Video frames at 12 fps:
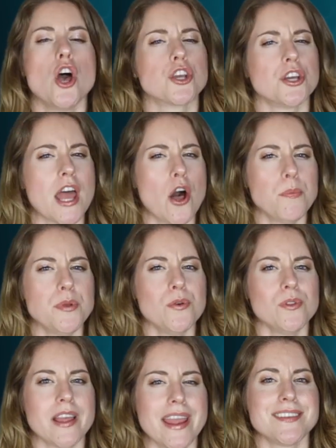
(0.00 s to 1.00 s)
could help
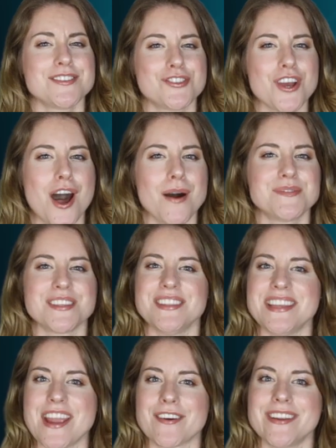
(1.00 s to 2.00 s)
you land jobs in
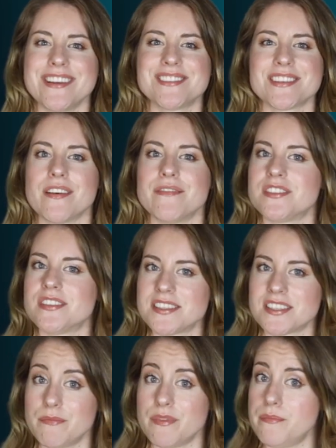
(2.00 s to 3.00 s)
the areas of
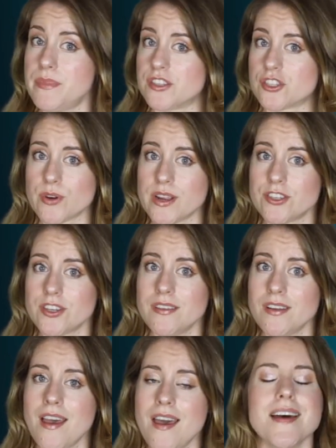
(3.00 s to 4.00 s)
system administration,